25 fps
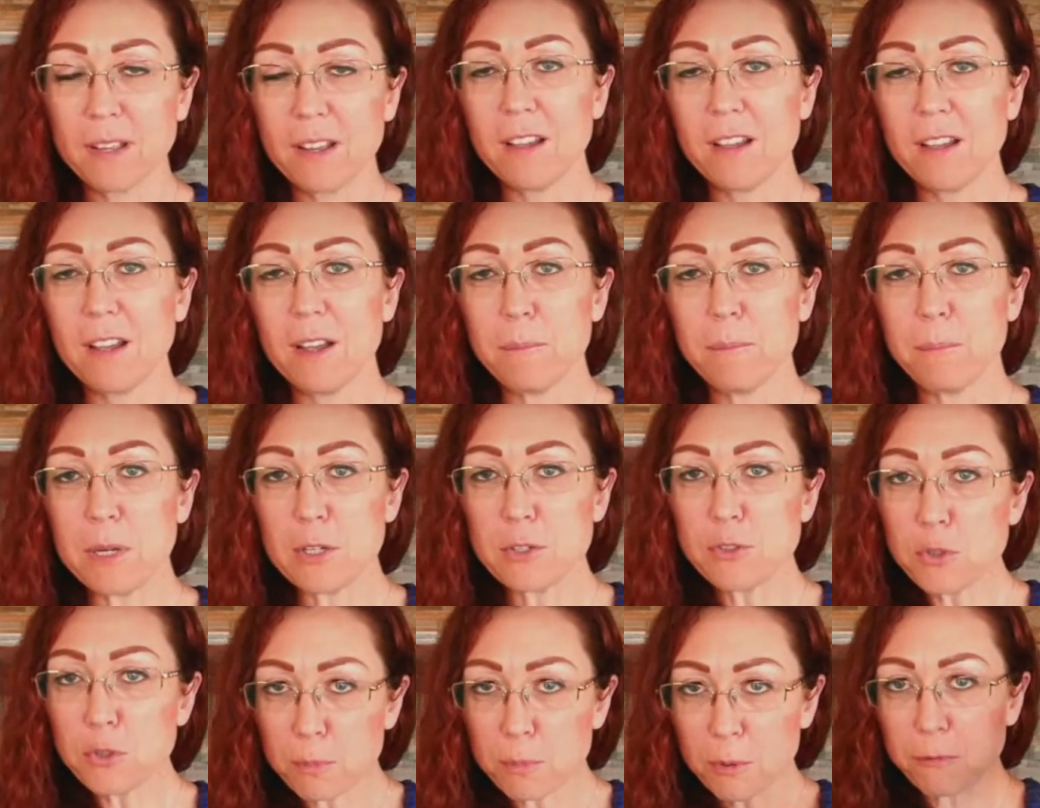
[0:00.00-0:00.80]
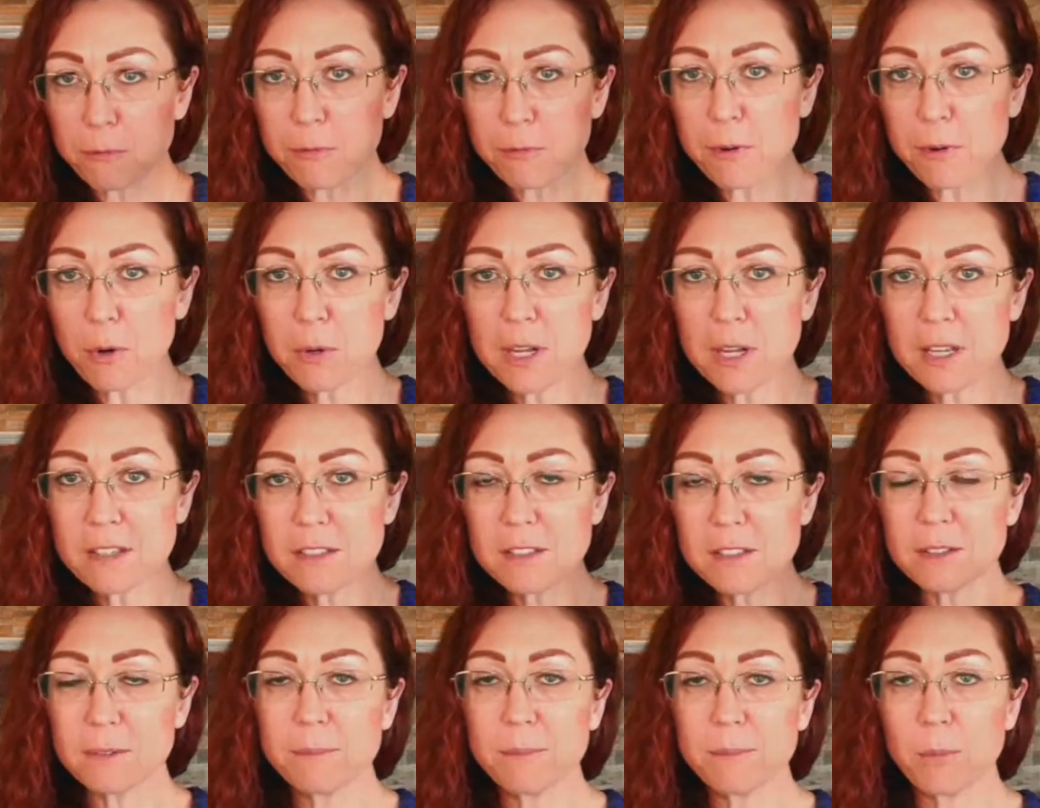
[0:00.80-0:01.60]
be super
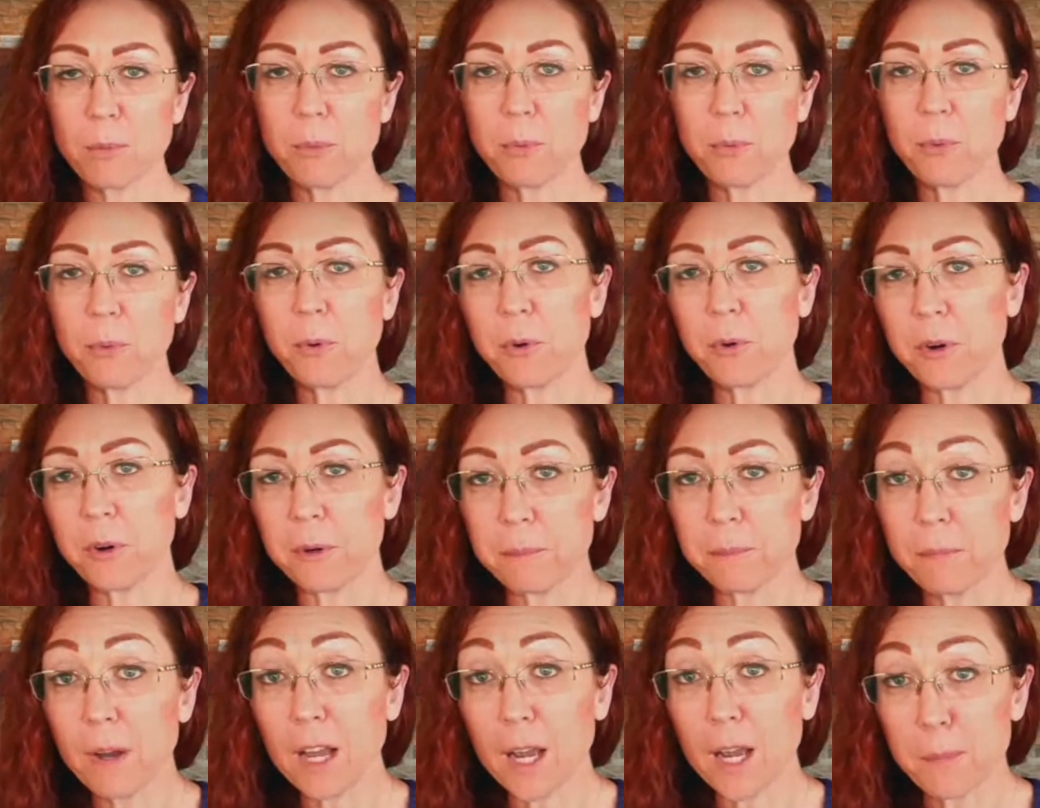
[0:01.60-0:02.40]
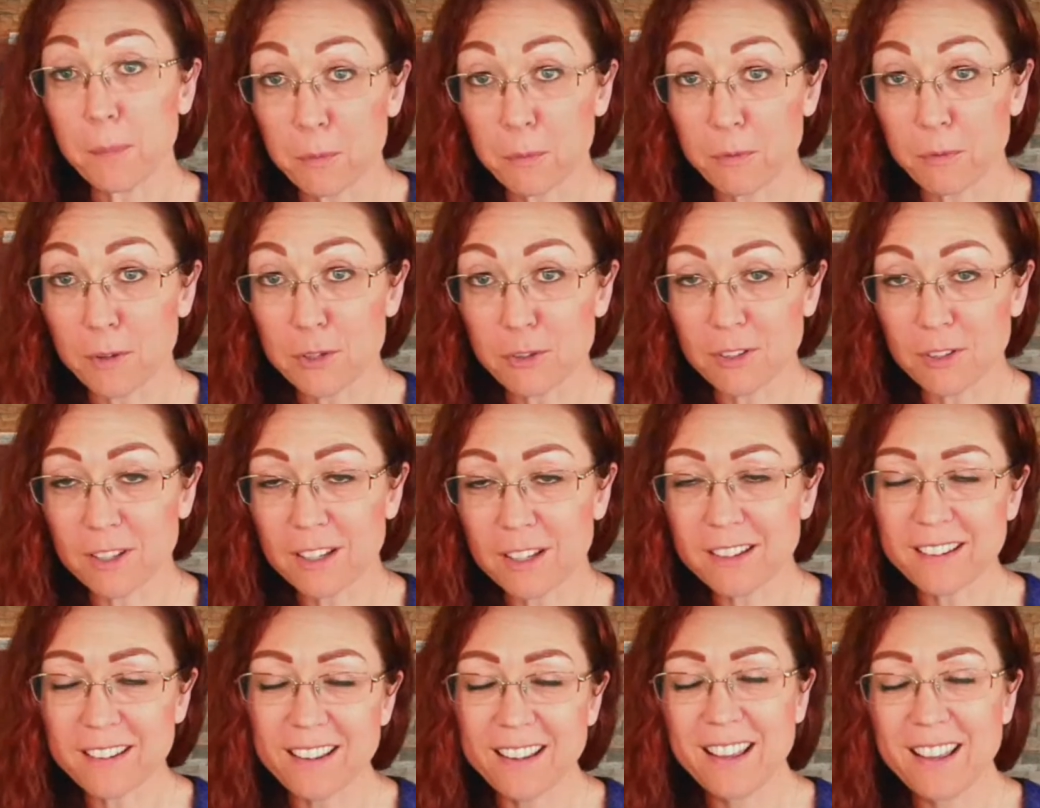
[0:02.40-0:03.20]
focused or hypervigilant,
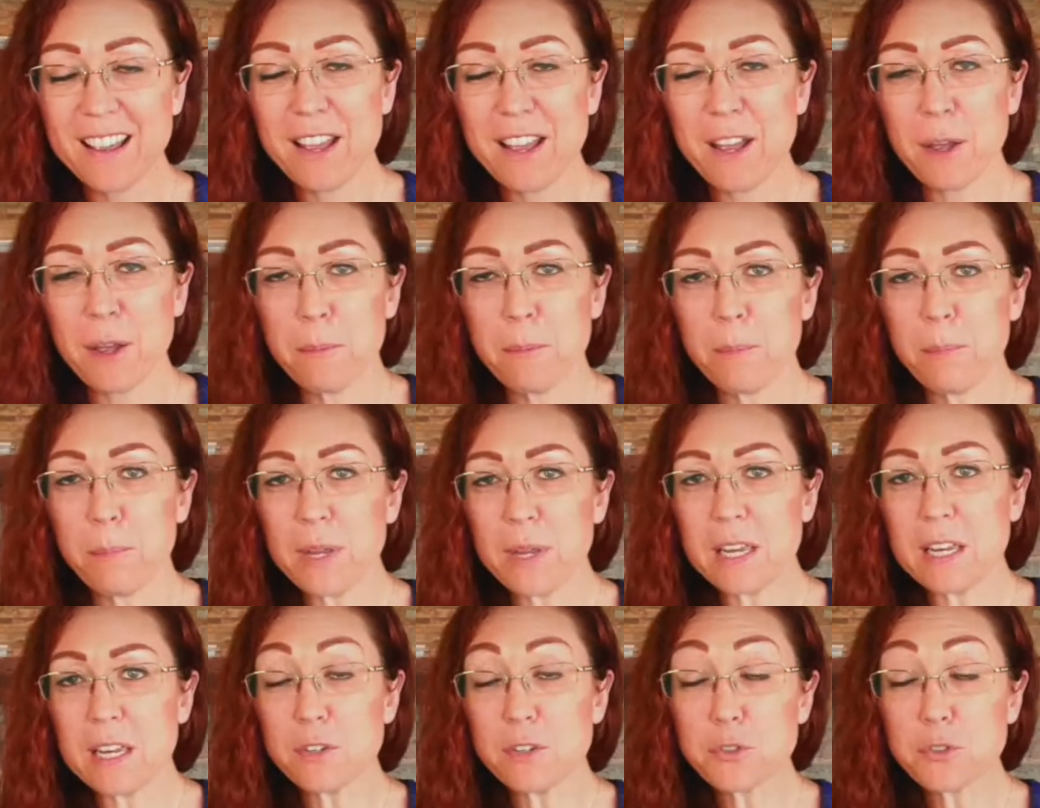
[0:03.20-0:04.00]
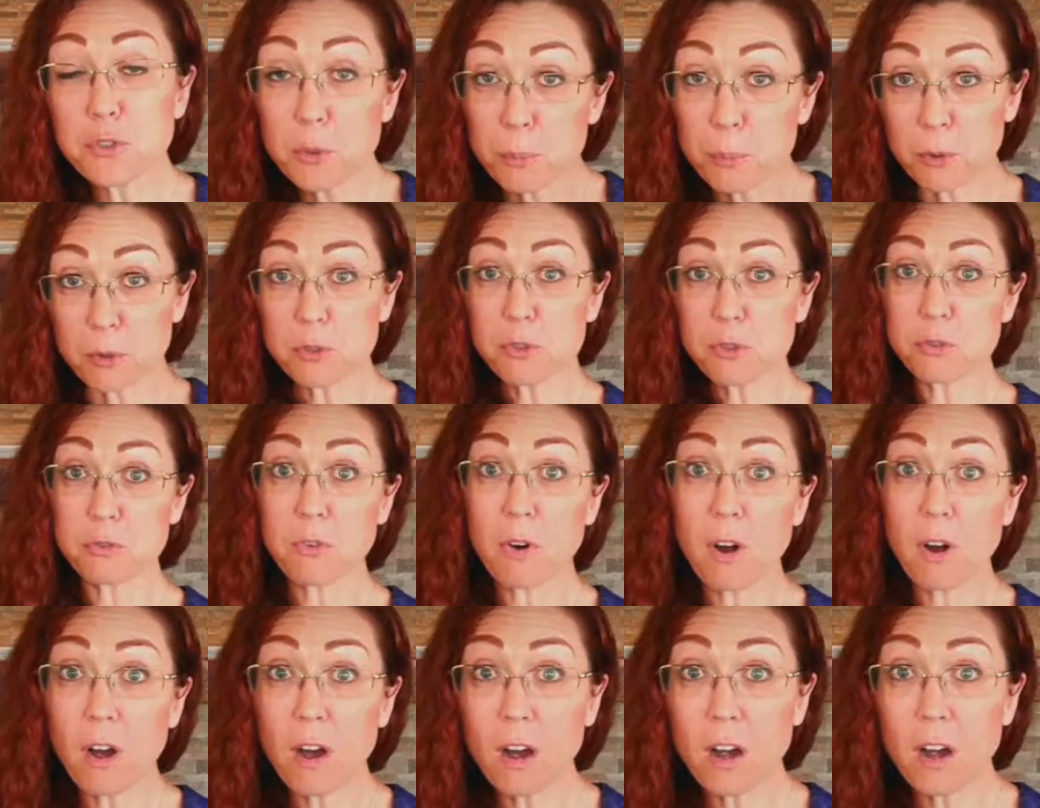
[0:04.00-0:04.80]
be super
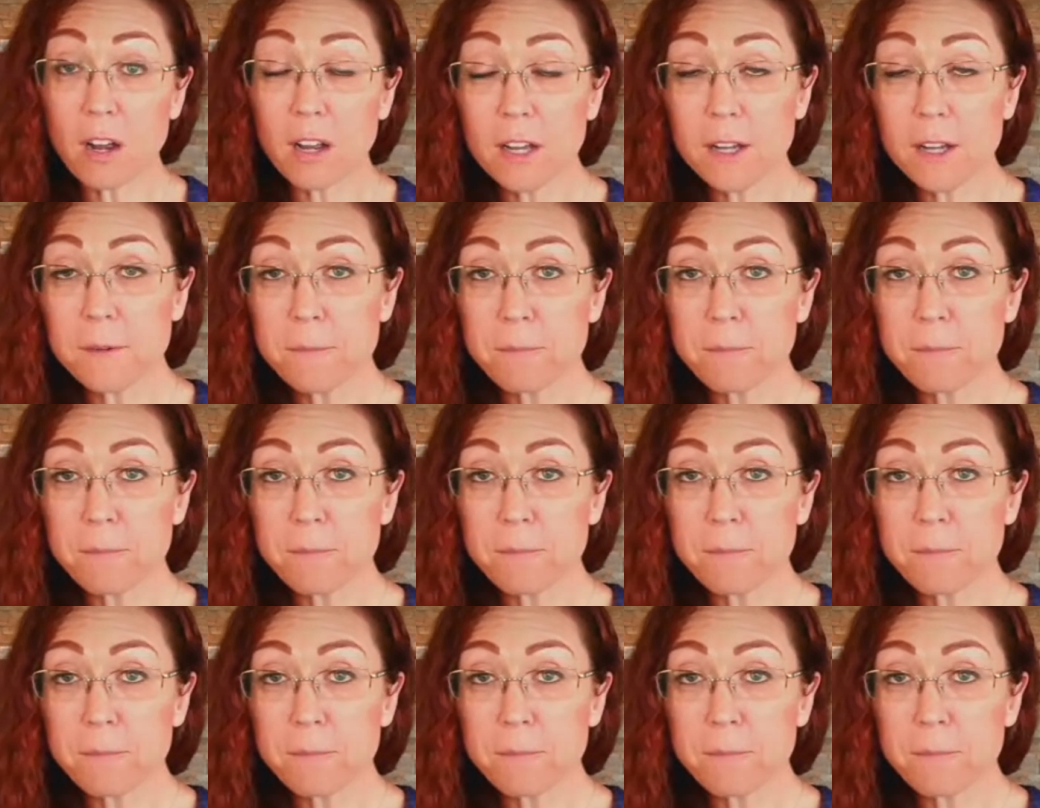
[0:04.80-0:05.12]
strong.